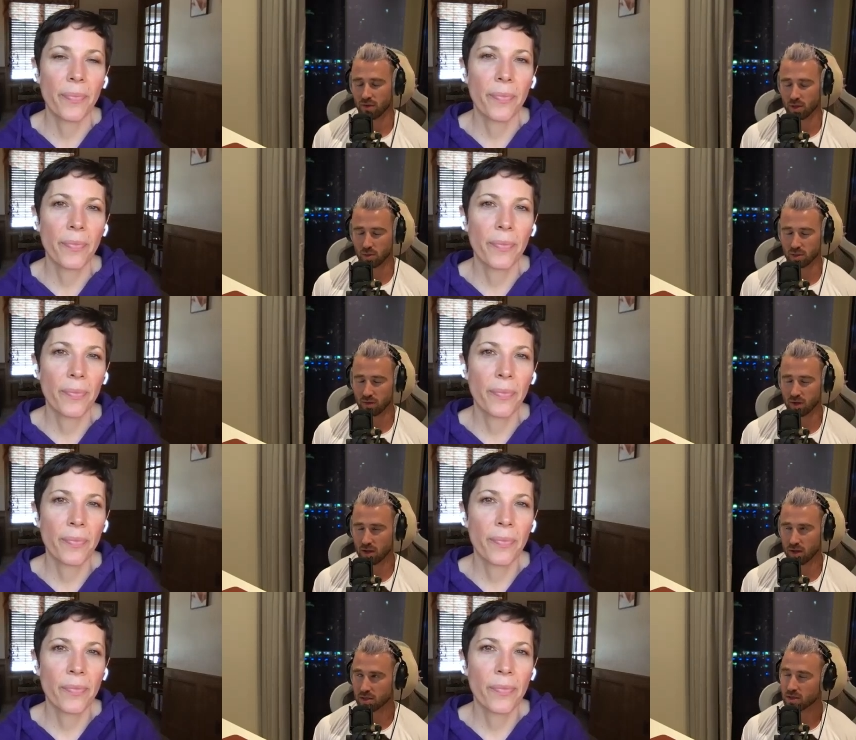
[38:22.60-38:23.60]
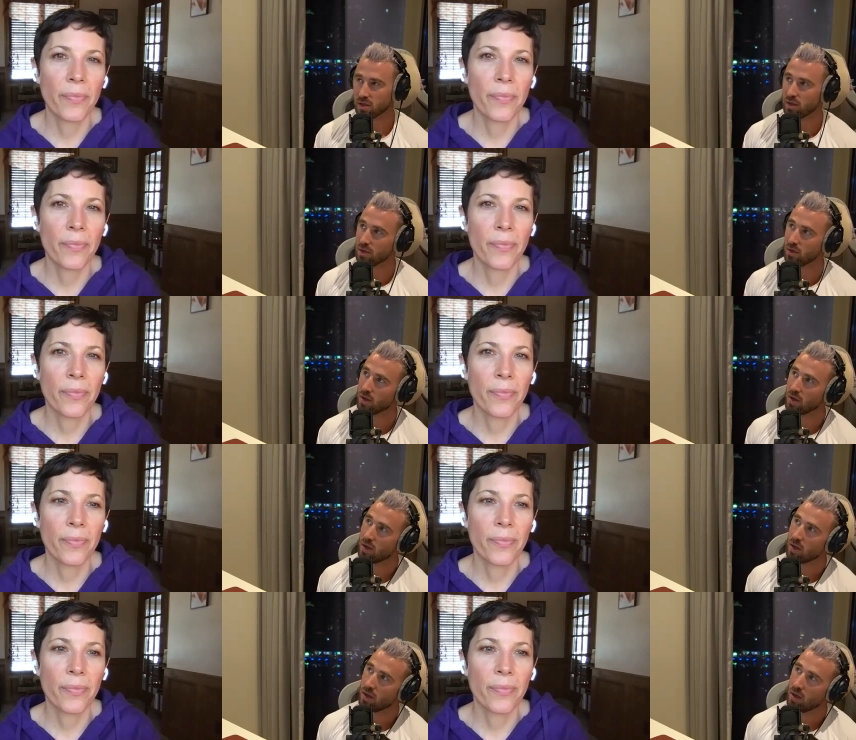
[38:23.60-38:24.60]
Speaker 1: for you. So, in regards to
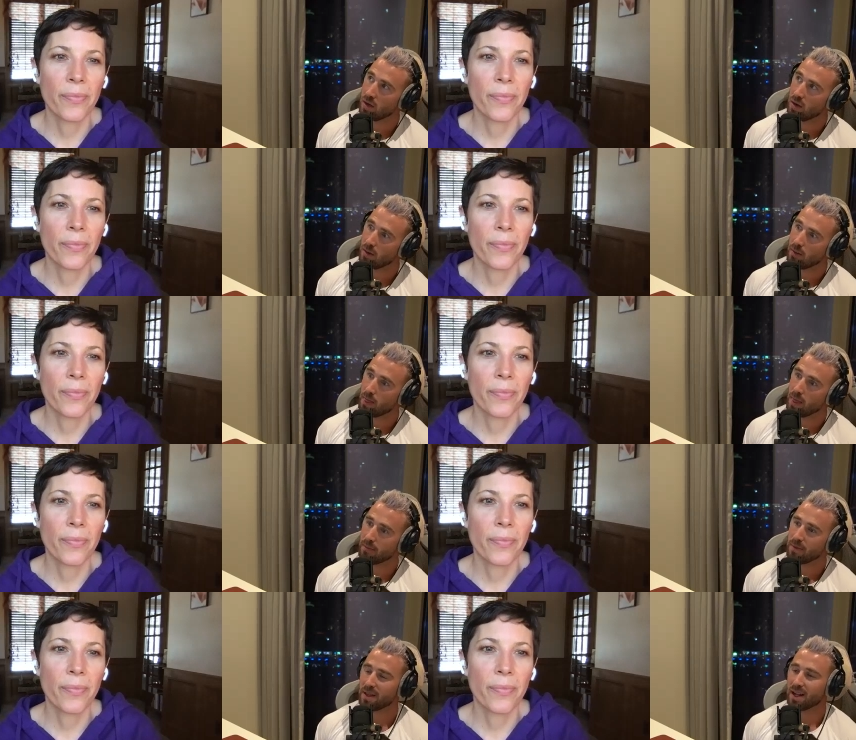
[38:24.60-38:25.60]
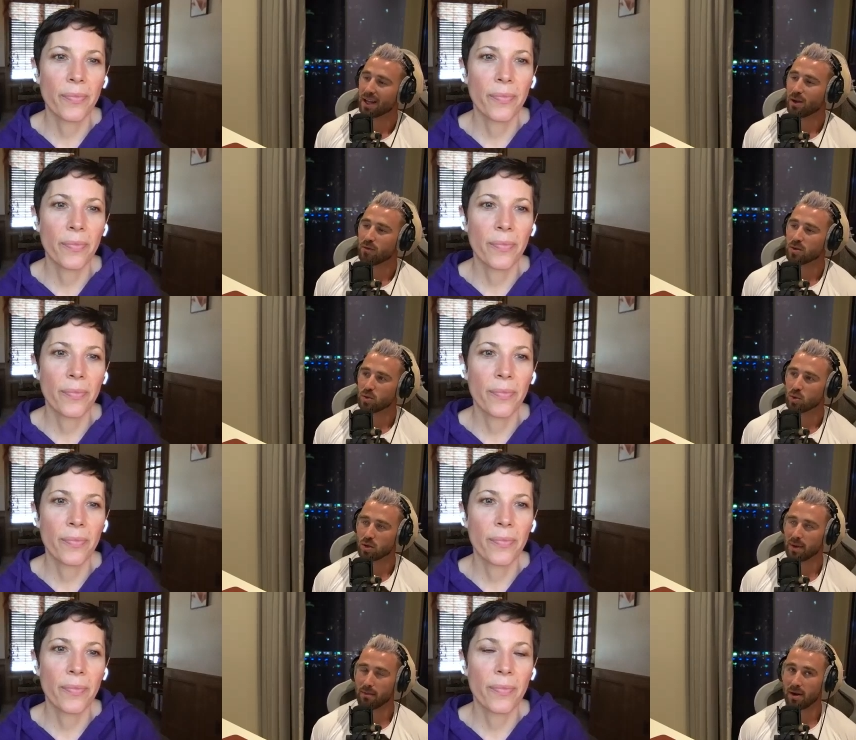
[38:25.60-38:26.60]
uh, obviously, we talked
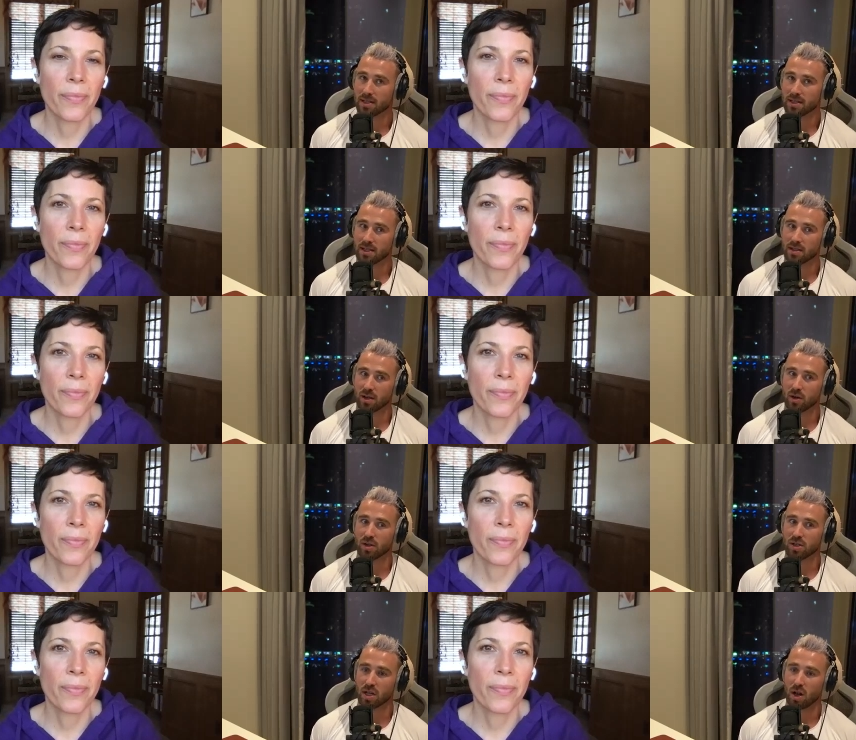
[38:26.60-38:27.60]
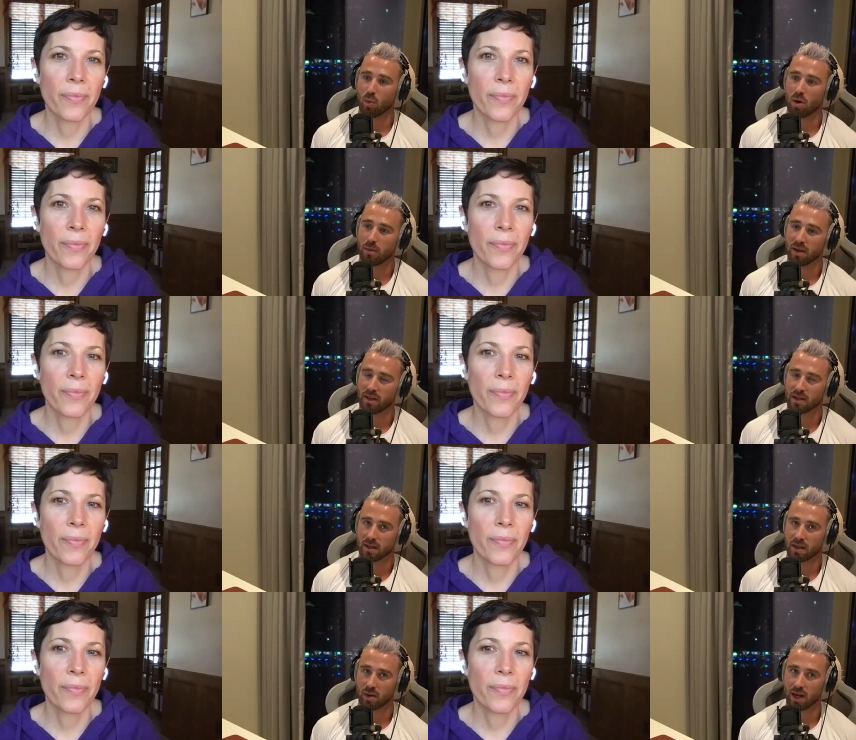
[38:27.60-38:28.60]
about mindset and psychology. Uh, one of the big things I
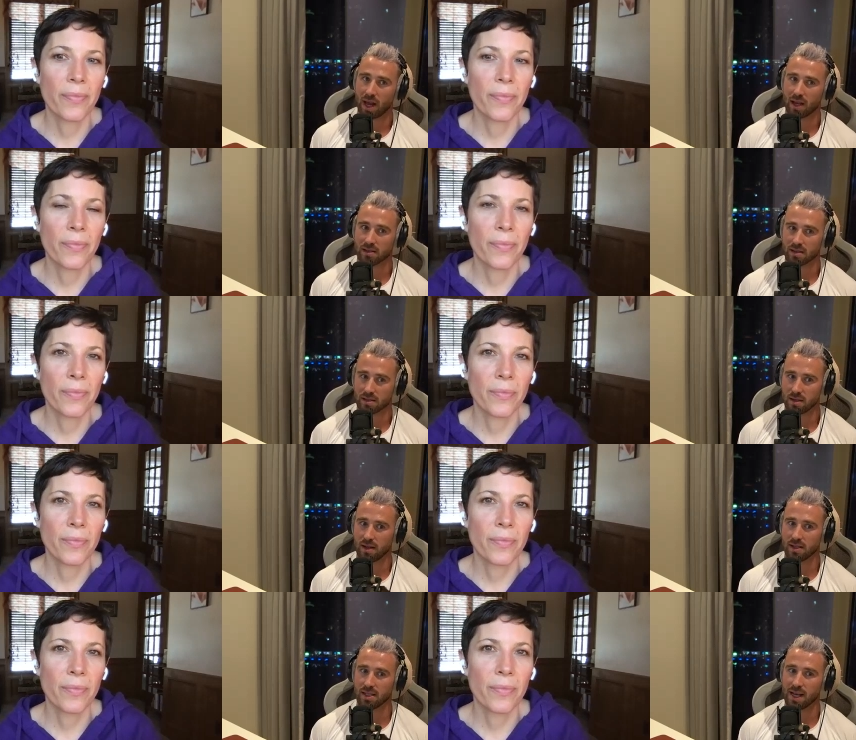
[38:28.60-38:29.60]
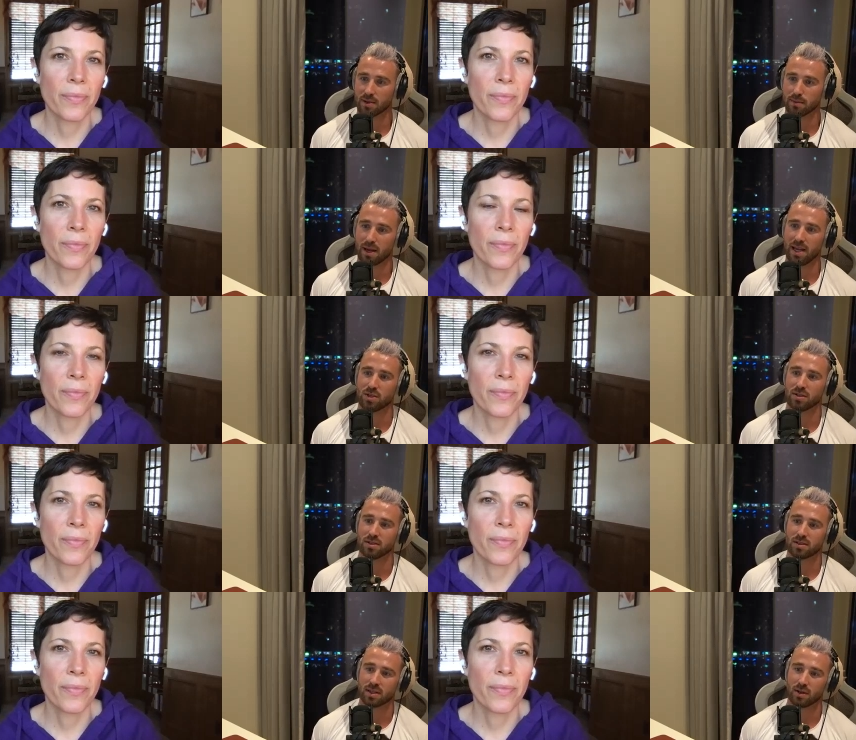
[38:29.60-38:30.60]
think we lack in society now is
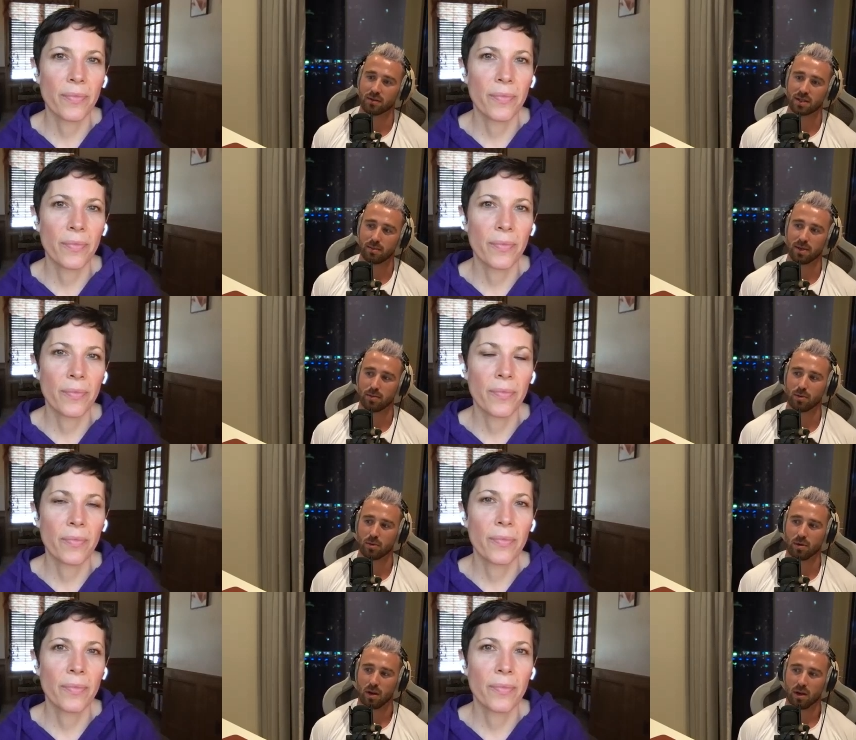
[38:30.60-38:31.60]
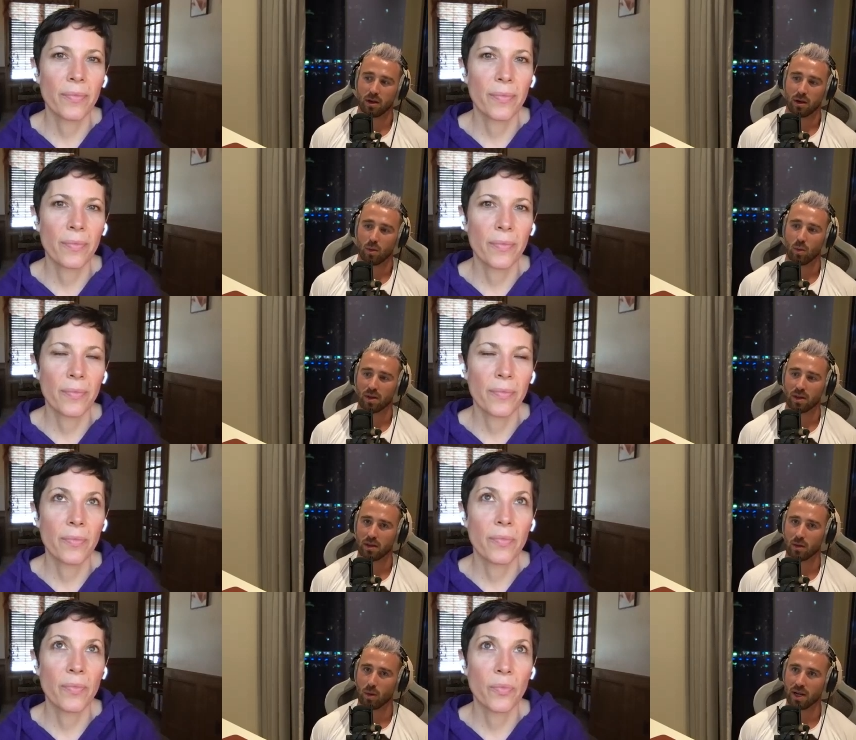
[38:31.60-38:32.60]
patience. And obviously, people within
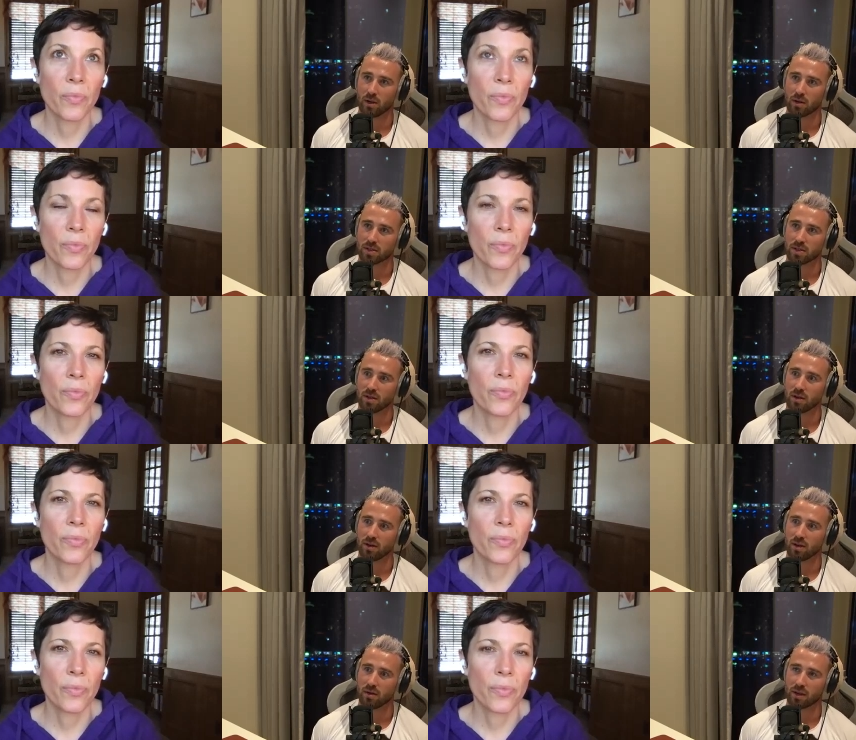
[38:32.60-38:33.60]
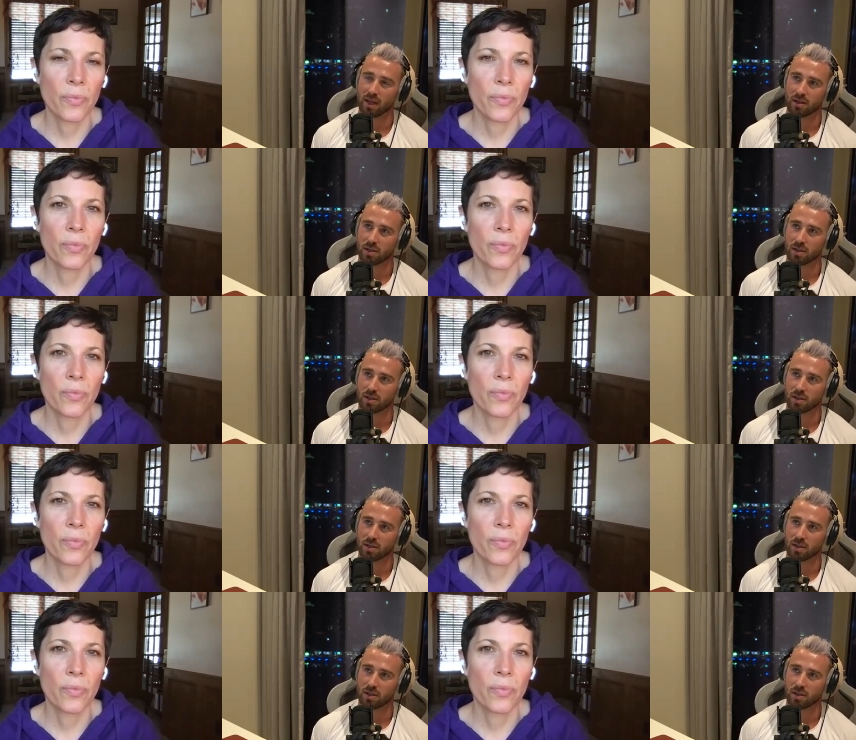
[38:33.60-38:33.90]
the weight loss scenario are getting